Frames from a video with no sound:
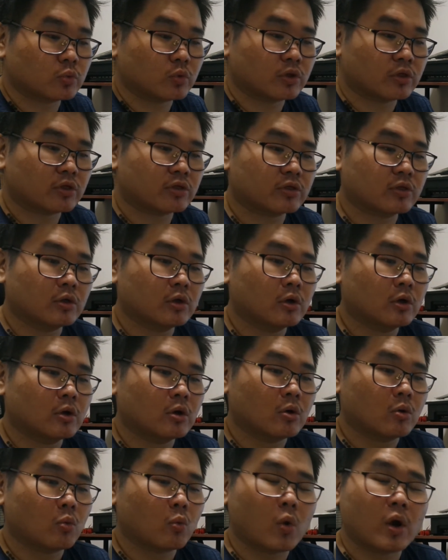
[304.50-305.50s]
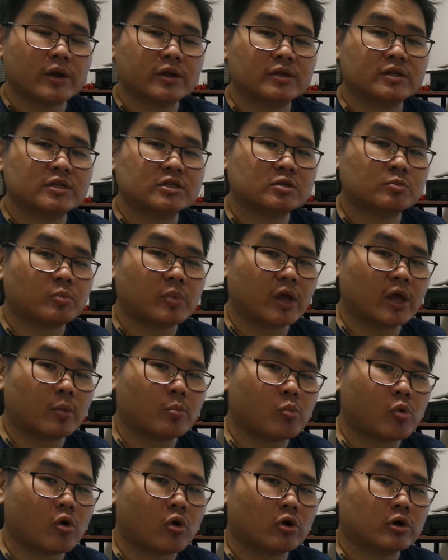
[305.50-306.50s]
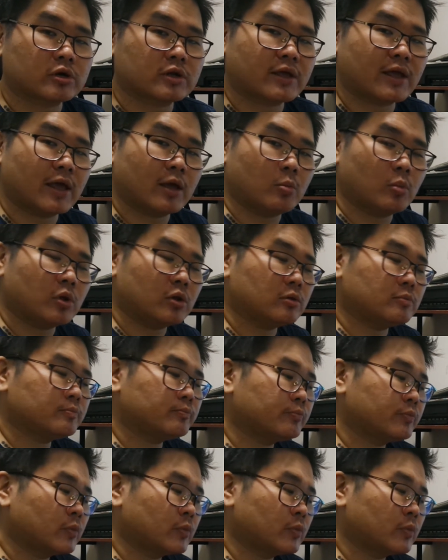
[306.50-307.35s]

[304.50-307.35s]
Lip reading: with one DisplayPort cable,